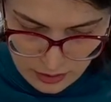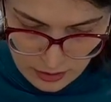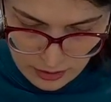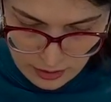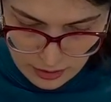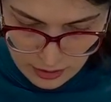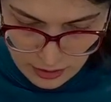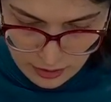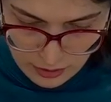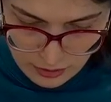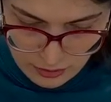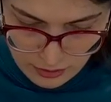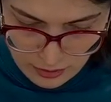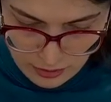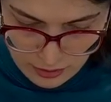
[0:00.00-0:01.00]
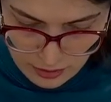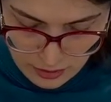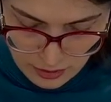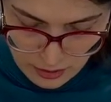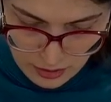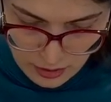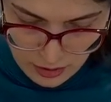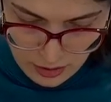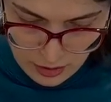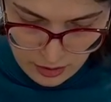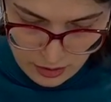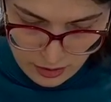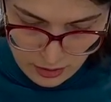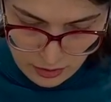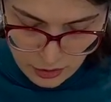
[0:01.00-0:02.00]
so
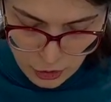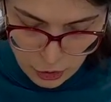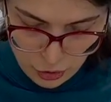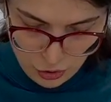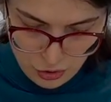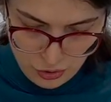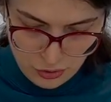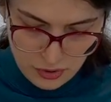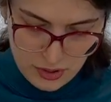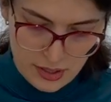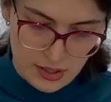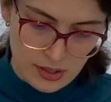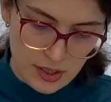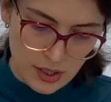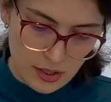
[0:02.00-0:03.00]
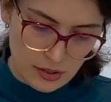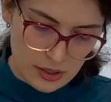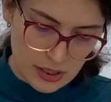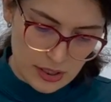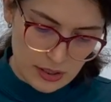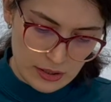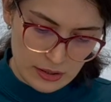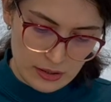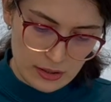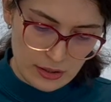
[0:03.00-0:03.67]
you should stir it